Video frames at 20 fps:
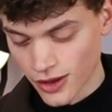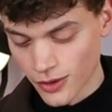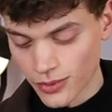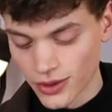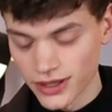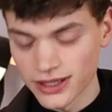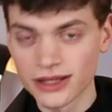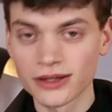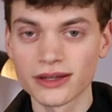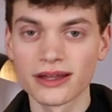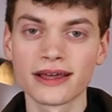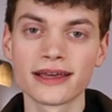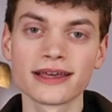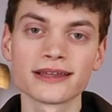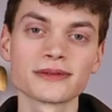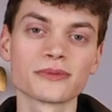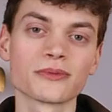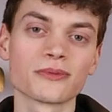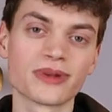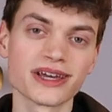But it,
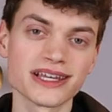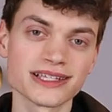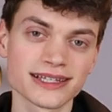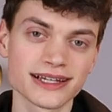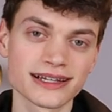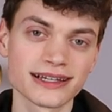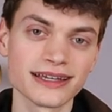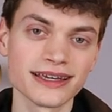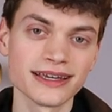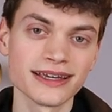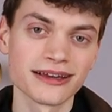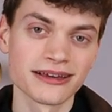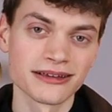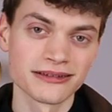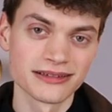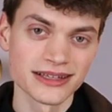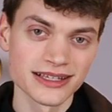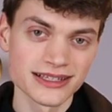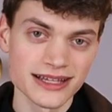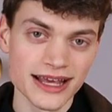it
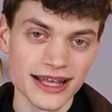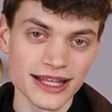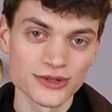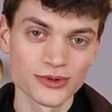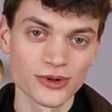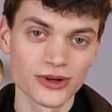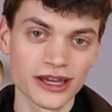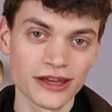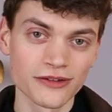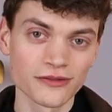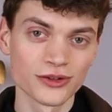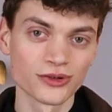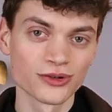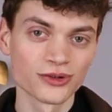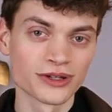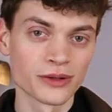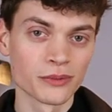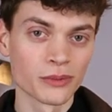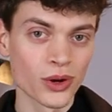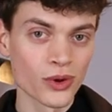basically, this lens will give
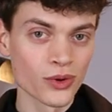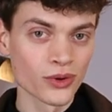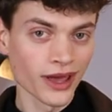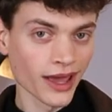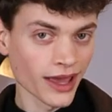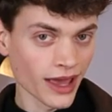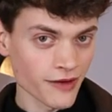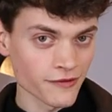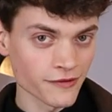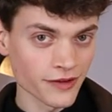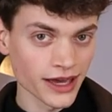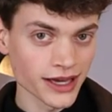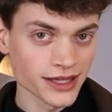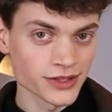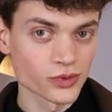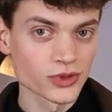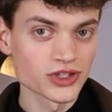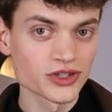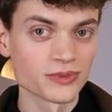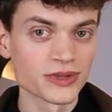you the bokeh
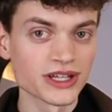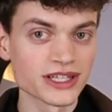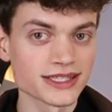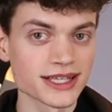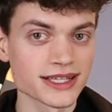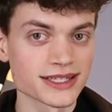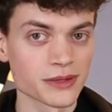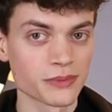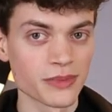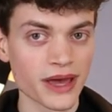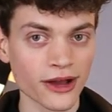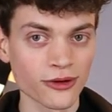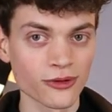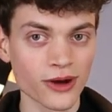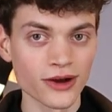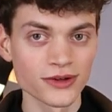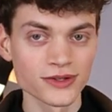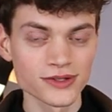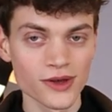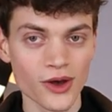effect, which means that the
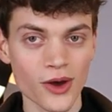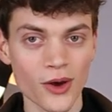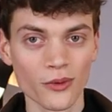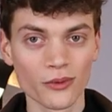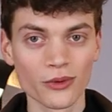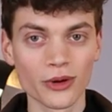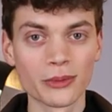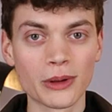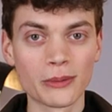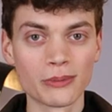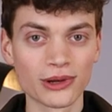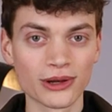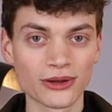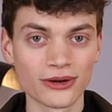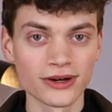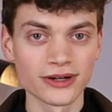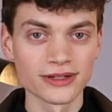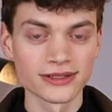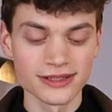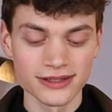background will be
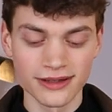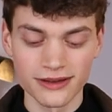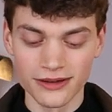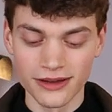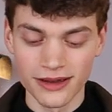blurred.